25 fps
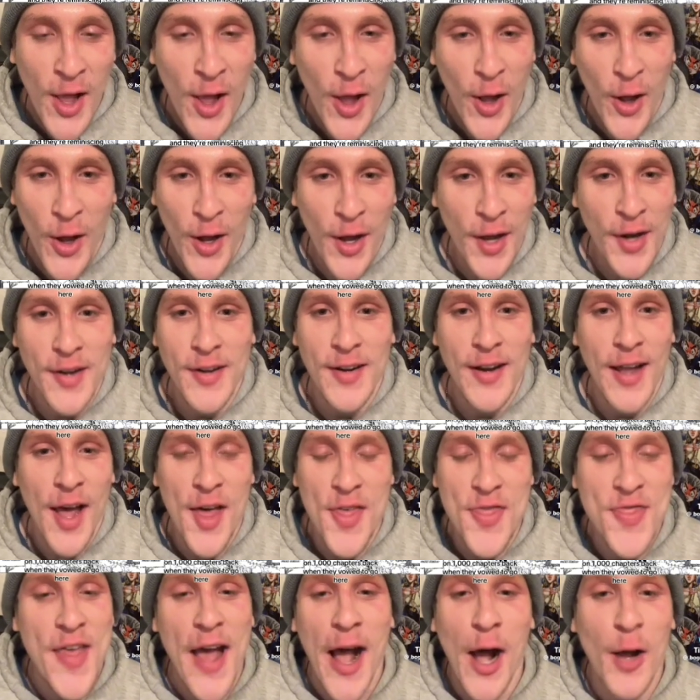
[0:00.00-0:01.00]
on
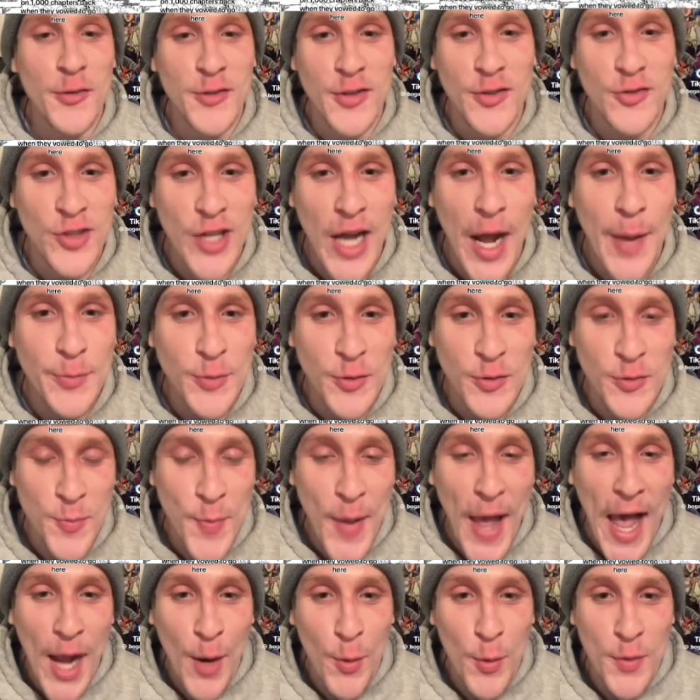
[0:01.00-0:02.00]
1,000 chapters
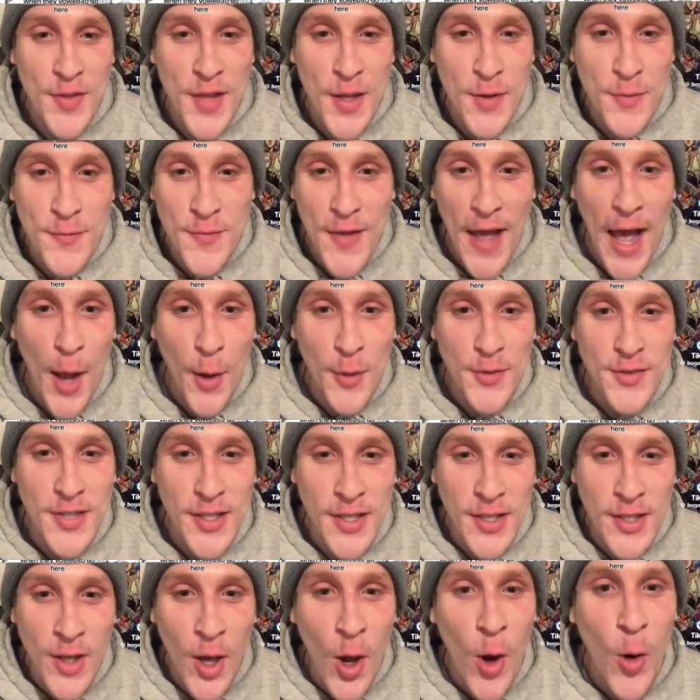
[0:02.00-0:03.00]
back when they vowed
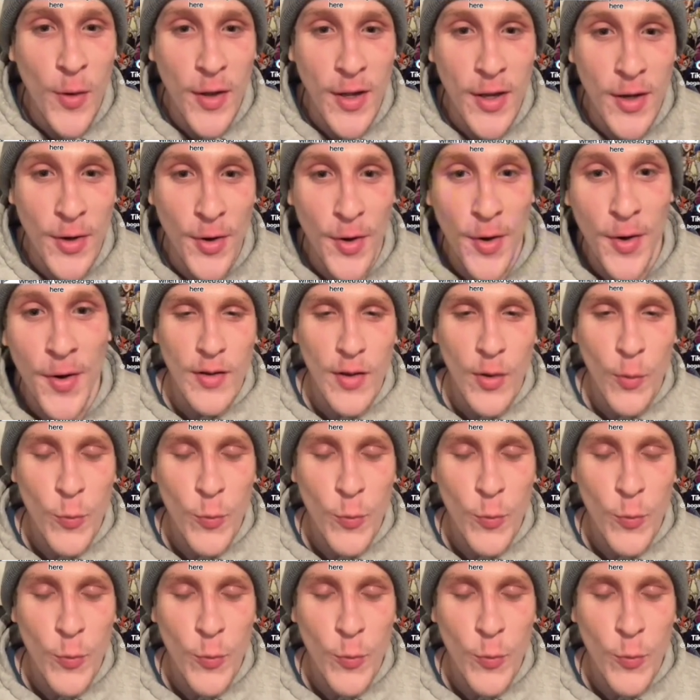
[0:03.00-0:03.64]
to go here.